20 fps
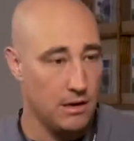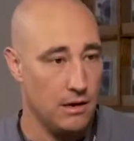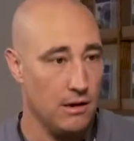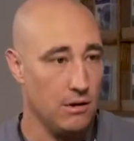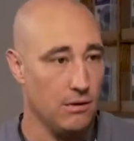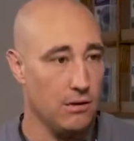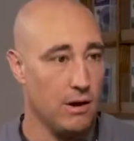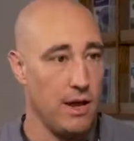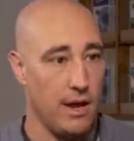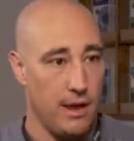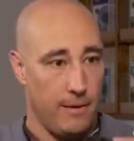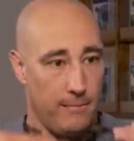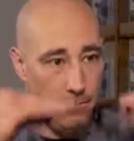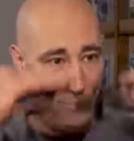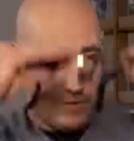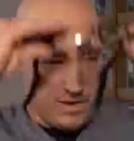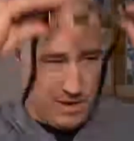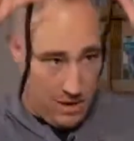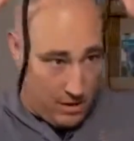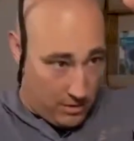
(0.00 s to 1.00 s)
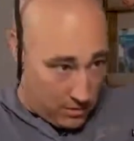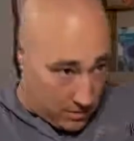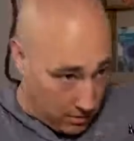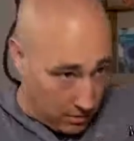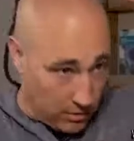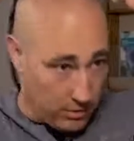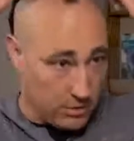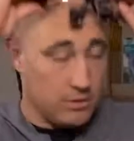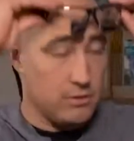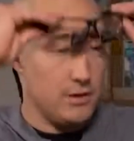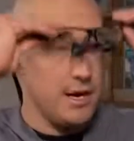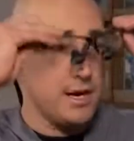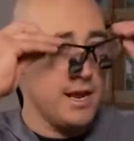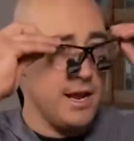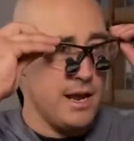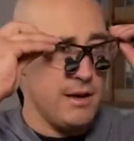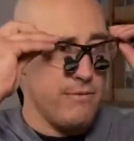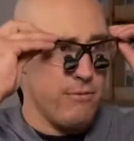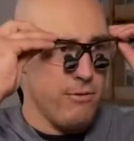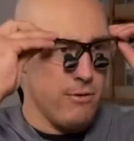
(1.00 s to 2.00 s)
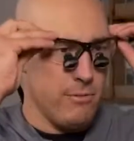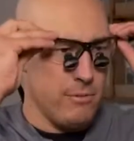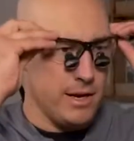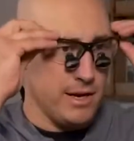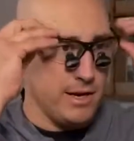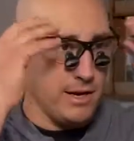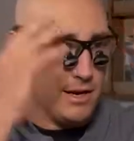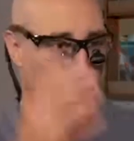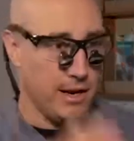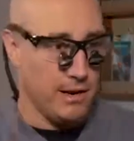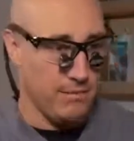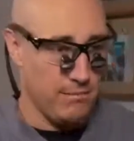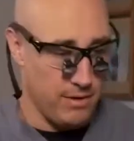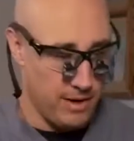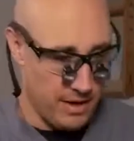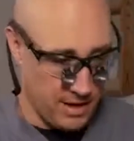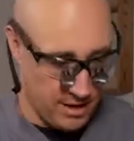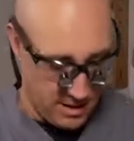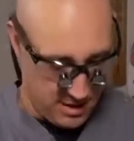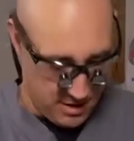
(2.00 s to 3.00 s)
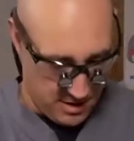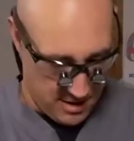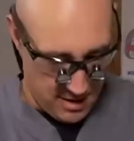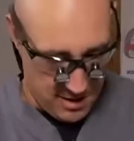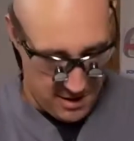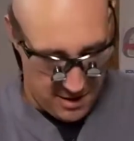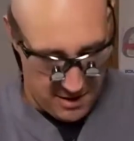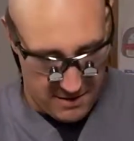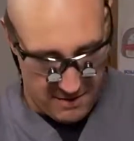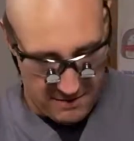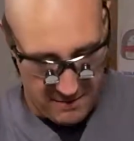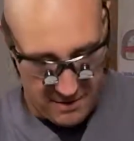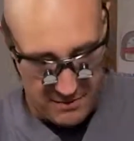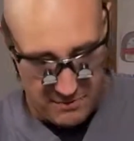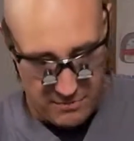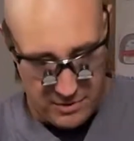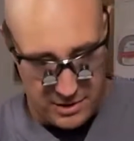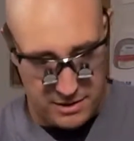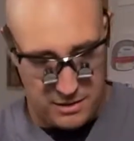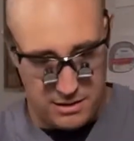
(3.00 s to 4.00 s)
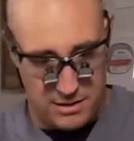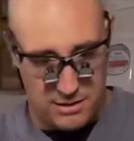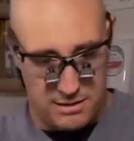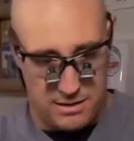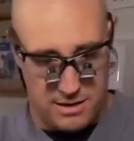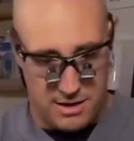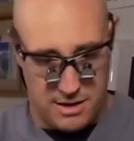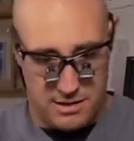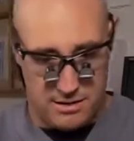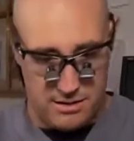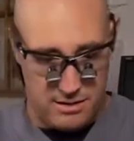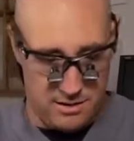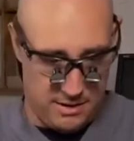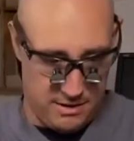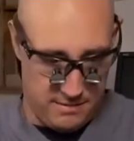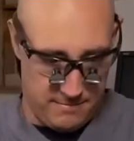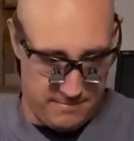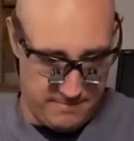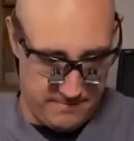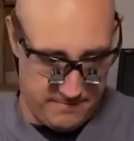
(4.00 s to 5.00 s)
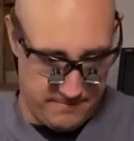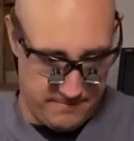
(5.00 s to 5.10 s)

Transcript: Okay. So look straight ahead for me again, Meg. I'm going to bring these guys in.